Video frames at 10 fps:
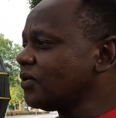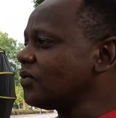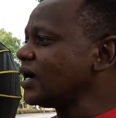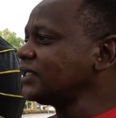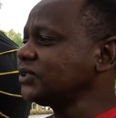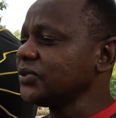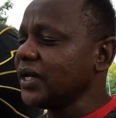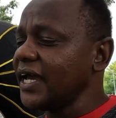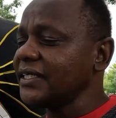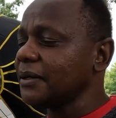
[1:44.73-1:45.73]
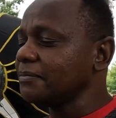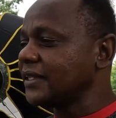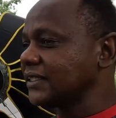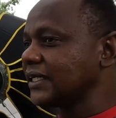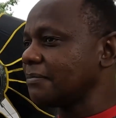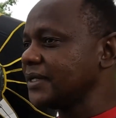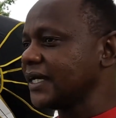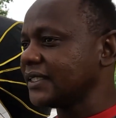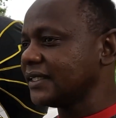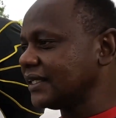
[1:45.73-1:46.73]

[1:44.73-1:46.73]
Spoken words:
one to light up the subject,